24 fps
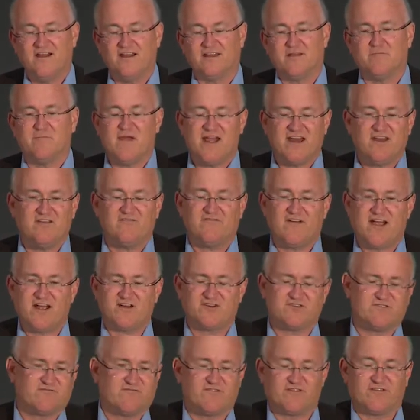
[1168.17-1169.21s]
The
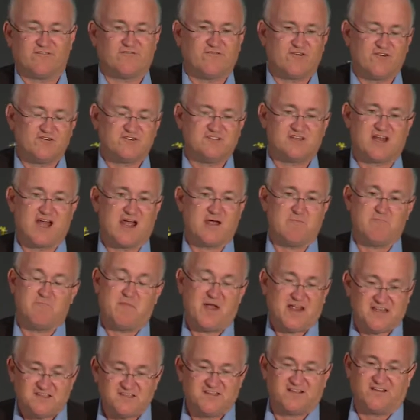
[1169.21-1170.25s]
manufacturer, for the first time
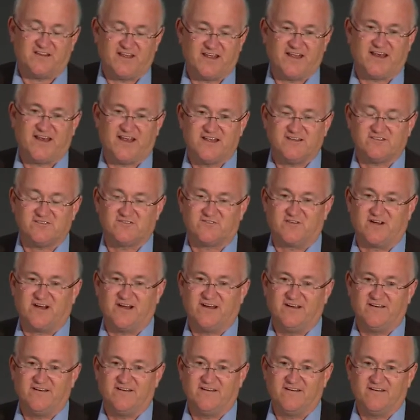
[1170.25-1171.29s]
basically in
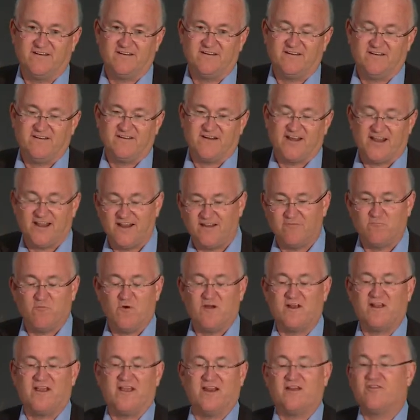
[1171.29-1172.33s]
history, in,
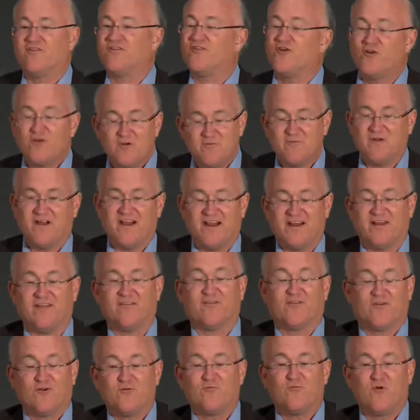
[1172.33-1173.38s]
one, in, third, in a
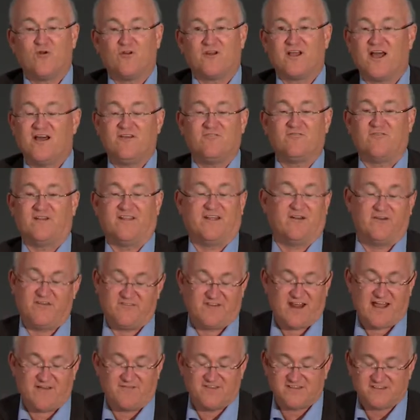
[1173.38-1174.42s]
third world country, they don't
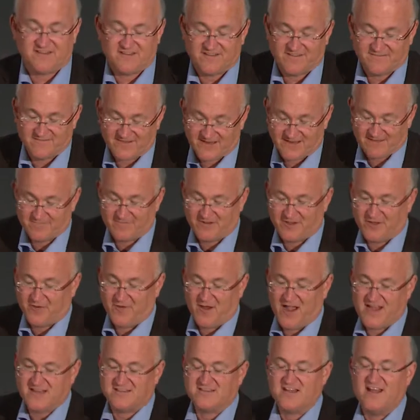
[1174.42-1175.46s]
even have this in, in the
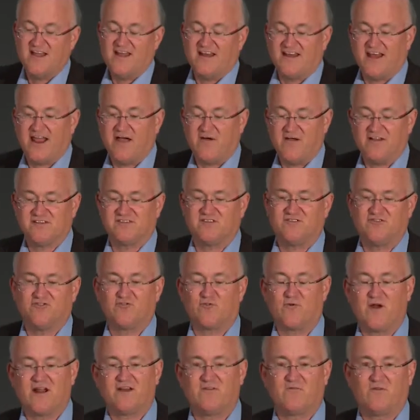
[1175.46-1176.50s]
US, now has a
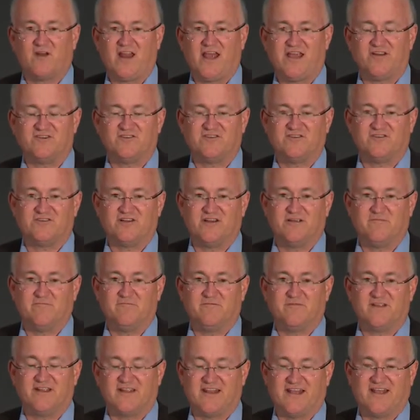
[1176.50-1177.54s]
direct
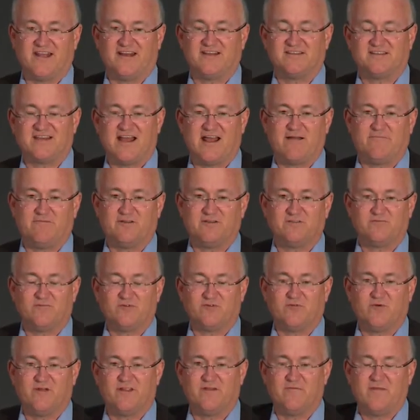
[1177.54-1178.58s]
relationship that they can establish
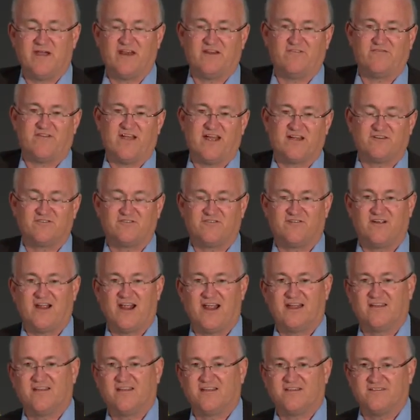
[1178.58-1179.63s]
between the manufacturer
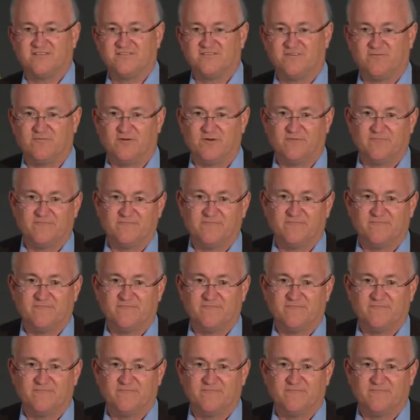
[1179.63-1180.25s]
and the consumer.